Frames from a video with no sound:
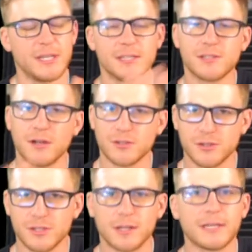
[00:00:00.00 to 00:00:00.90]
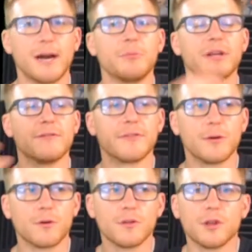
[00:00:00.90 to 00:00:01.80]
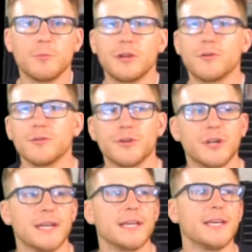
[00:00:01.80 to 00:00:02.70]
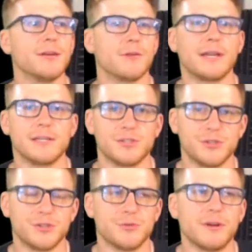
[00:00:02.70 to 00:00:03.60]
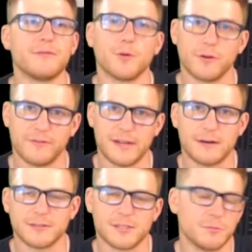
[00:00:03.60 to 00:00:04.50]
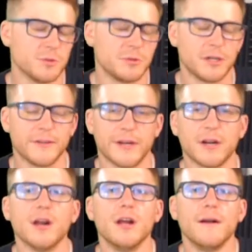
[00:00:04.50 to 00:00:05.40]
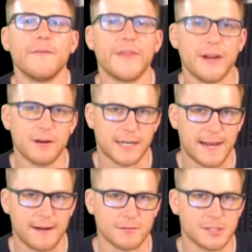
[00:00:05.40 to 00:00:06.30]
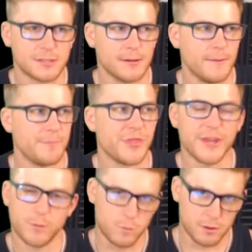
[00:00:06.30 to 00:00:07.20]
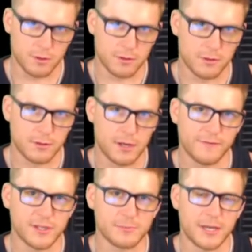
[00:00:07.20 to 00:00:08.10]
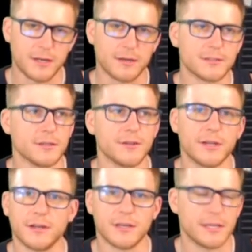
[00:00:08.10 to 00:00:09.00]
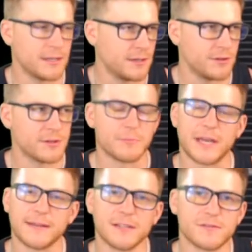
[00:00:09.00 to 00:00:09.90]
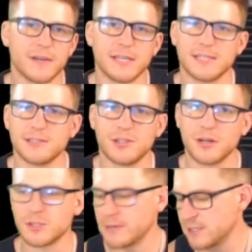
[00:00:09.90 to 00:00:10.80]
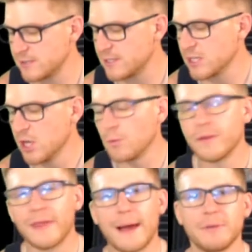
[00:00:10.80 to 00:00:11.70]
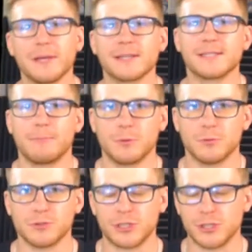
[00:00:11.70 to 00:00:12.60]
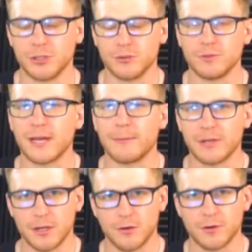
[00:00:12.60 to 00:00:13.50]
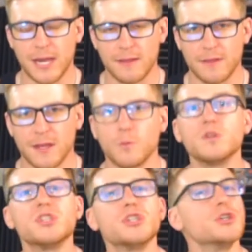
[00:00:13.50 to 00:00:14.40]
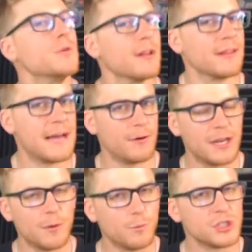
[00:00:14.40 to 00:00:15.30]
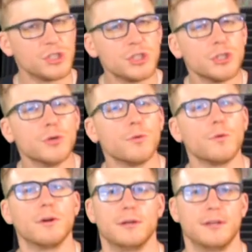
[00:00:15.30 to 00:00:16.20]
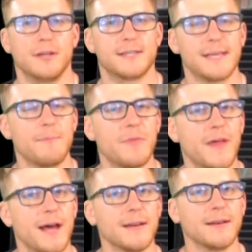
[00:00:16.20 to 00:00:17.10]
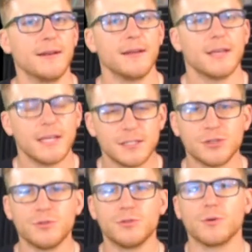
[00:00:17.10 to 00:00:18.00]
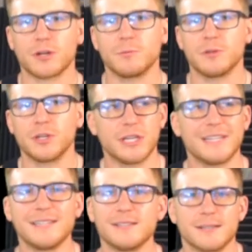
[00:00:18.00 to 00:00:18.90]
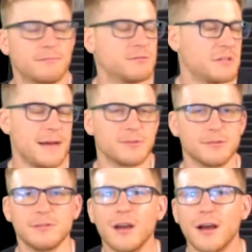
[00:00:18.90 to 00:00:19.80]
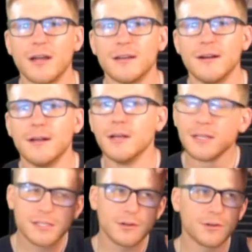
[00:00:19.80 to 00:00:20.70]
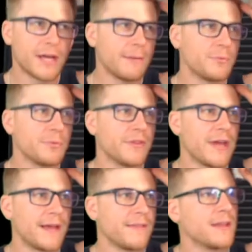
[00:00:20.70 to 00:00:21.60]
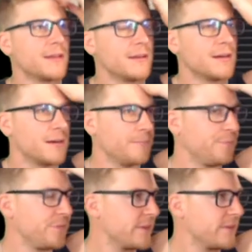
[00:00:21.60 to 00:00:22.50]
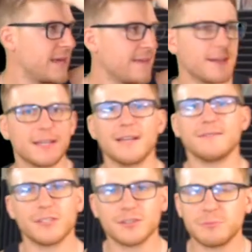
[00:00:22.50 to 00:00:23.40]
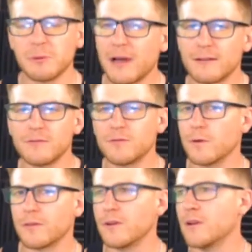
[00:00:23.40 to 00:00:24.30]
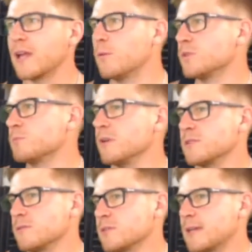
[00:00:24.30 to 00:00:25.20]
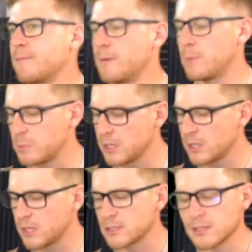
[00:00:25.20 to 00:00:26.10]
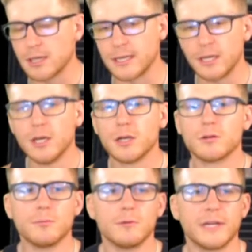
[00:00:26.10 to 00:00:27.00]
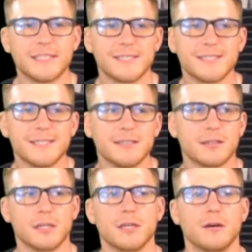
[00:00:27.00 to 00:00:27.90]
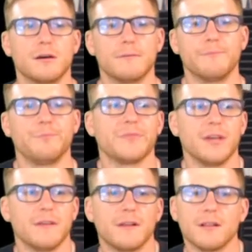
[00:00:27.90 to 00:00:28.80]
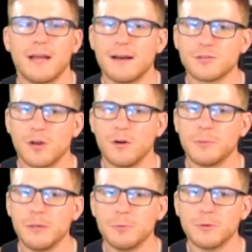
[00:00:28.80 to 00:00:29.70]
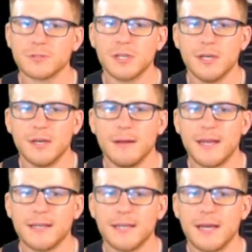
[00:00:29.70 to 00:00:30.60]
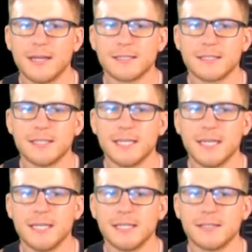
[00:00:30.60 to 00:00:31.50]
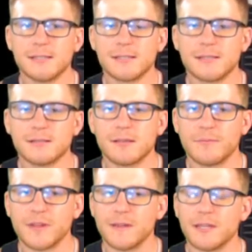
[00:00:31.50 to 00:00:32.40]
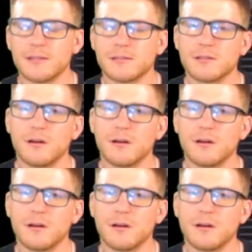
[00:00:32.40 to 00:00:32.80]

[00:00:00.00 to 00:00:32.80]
his daughters are young now, but if they were a little bit older, and he ran into and or found stumbled upon their their accounts." that were of this manner. So they're, you know, making this face, his daughter's making this face. Would that be acceptable to you? Would that be an okay thing? Would you allow it and would you accept that into your community? And he said, absolutely not. So that that then um, that then kind of tilted me back and forth. You know, like we're supposed to accept them and be this like global entity that um, that allows all peoples, and yet it is something that is